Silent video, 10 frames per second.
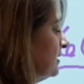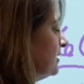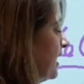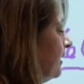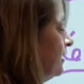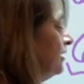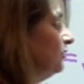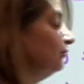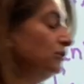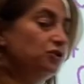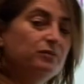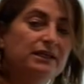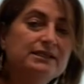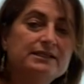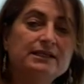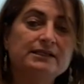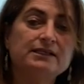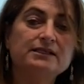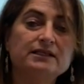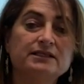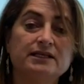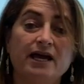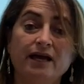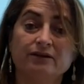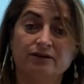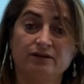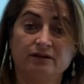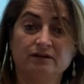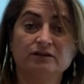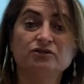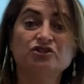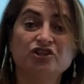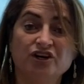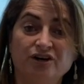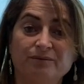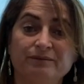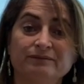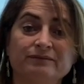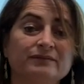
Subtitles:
10, which means this is the 10th term